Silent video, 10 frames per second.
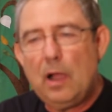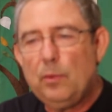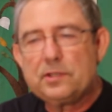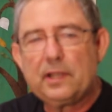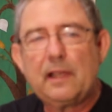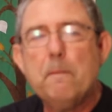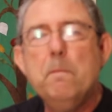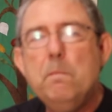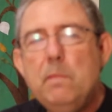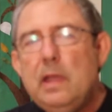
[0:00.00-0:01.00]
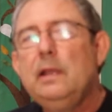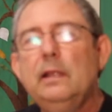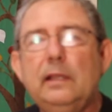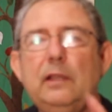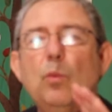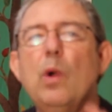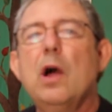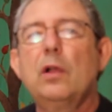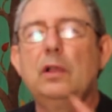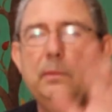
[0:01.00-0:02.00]
I was like immediately
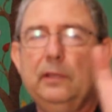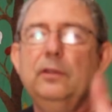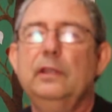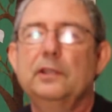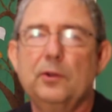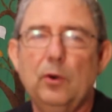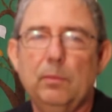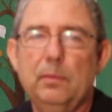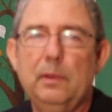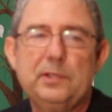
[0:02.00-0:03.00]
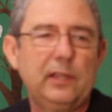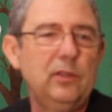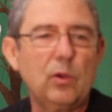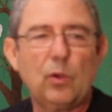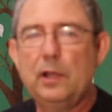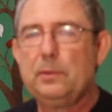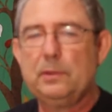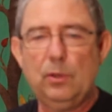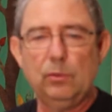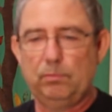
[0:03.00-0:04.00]
welcomed into this home. It was like no
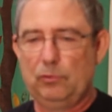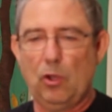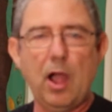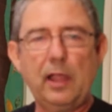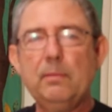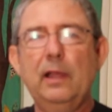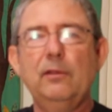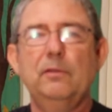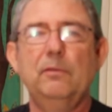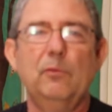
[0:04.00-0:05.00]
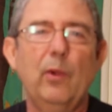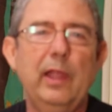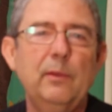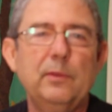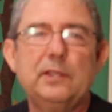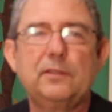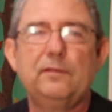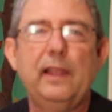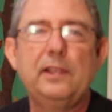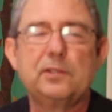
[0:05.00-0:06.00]
question. It was no talking my way in with
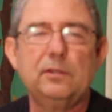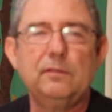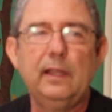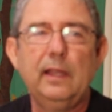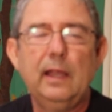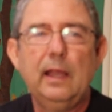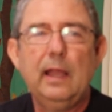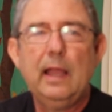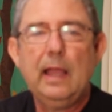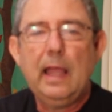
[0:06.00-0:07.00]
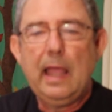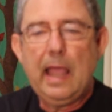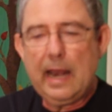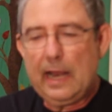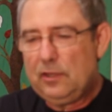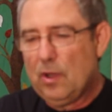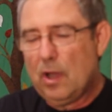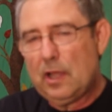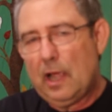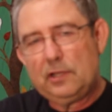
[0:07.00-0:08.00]
this fake survey. And
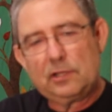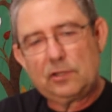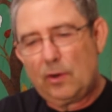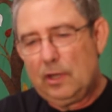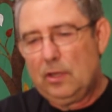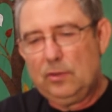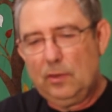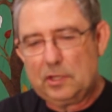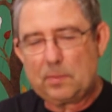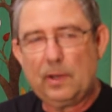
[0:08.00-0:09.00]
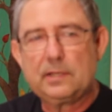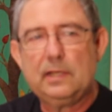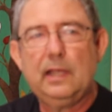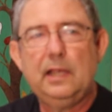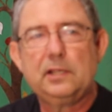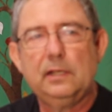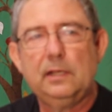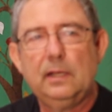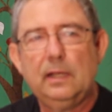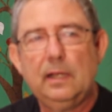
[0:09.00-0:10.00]
I started to do this
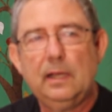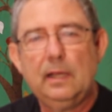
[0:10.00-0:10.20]
presentation.